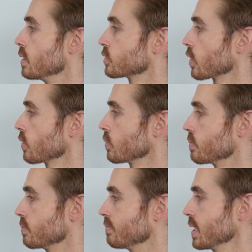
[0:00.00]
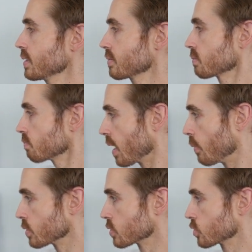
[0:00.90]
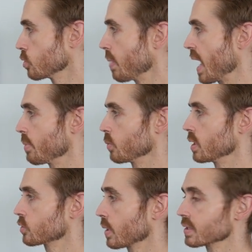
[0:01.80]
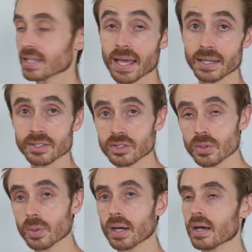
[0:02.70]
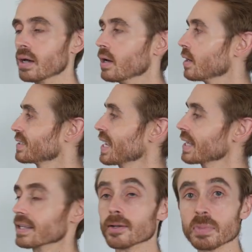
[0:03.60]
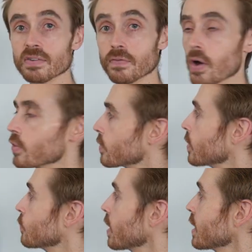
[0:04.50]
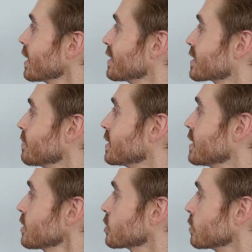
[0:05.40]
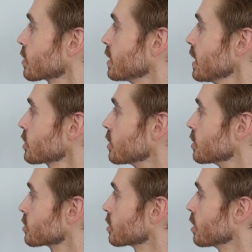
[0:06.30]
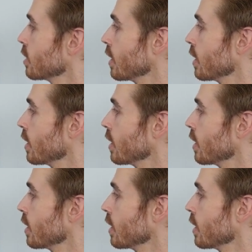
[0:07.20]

So this I wasn't super happy with, so I decided to uh, take it a little bit further and run it in some additional conditions.